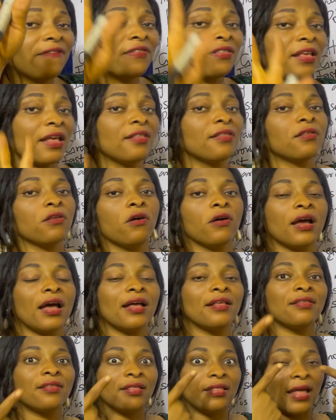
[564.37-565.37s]
sense
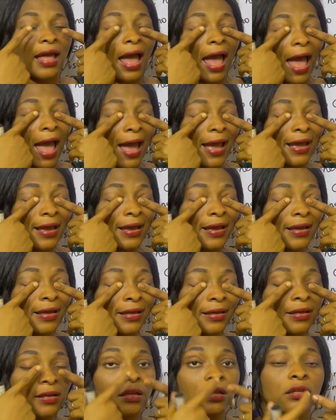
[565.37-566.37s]
organs: the eye,
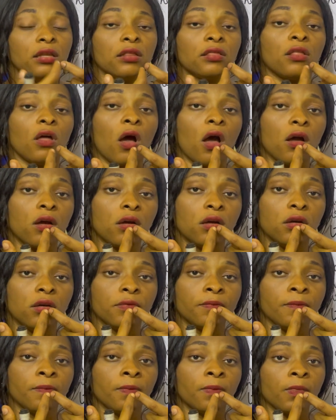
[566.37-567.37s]
the tongue,
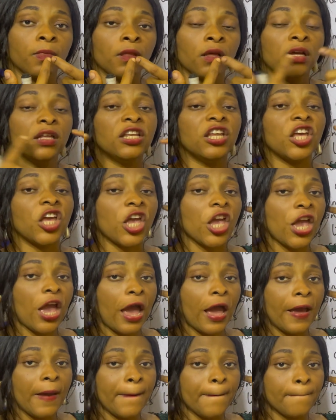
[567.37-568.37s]
the
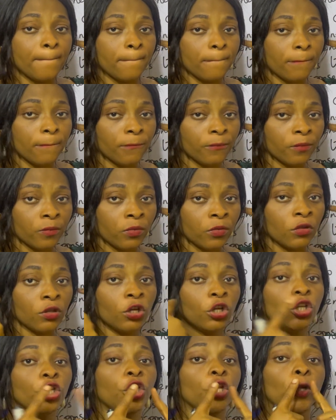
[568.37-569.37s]
ear,
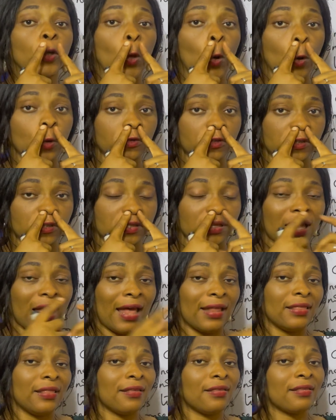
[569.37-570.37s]
the nose,
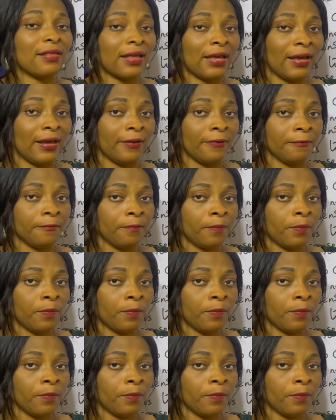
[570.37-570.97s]
and the skin.